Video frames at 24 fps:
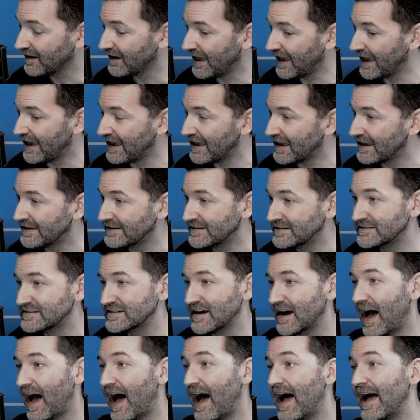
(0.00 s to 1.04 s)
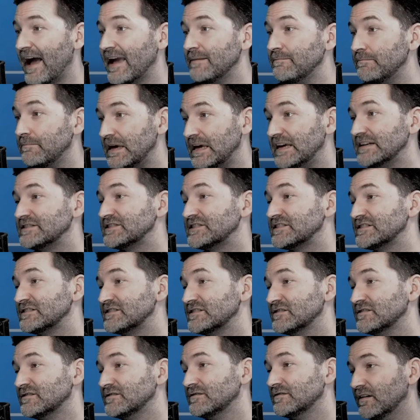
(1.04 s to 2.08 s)
and I
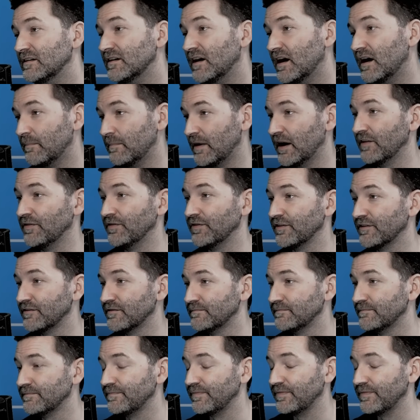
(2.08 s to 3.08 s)
missed a month.